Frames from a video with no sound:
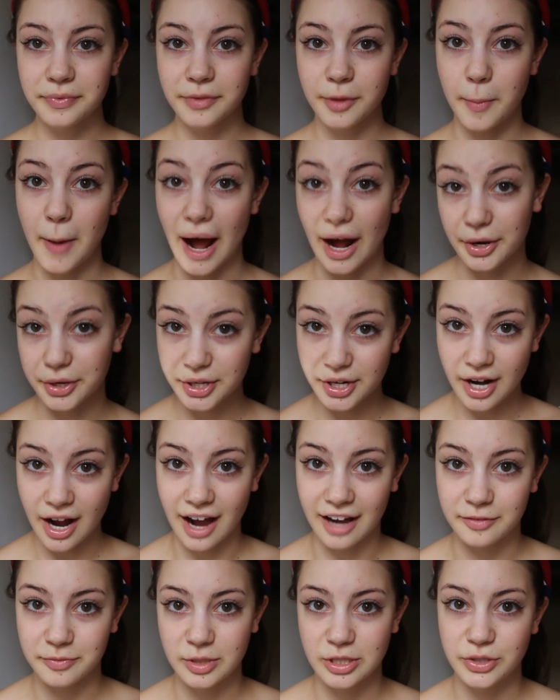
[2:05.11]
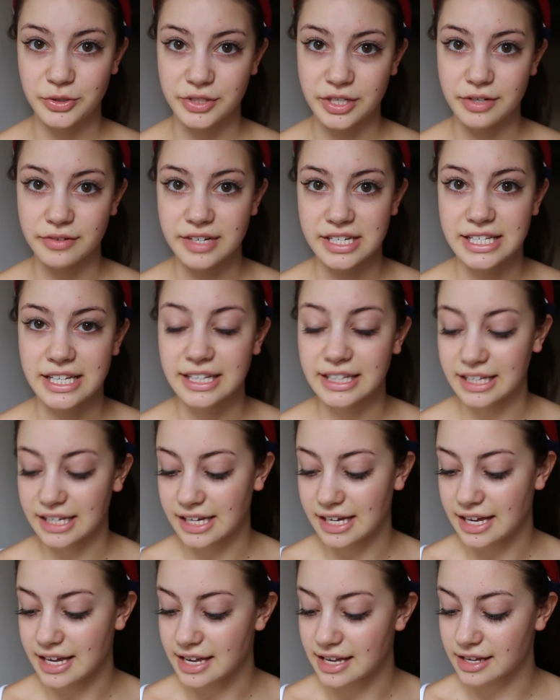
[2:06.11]
The powder I've been using
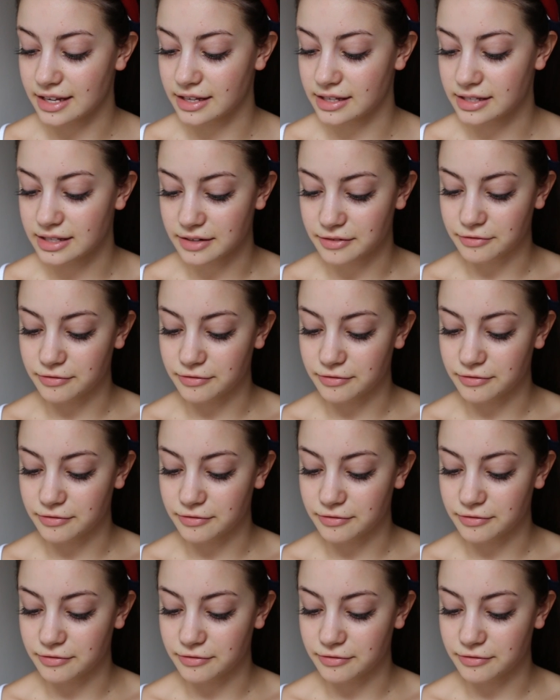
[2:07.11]
recently is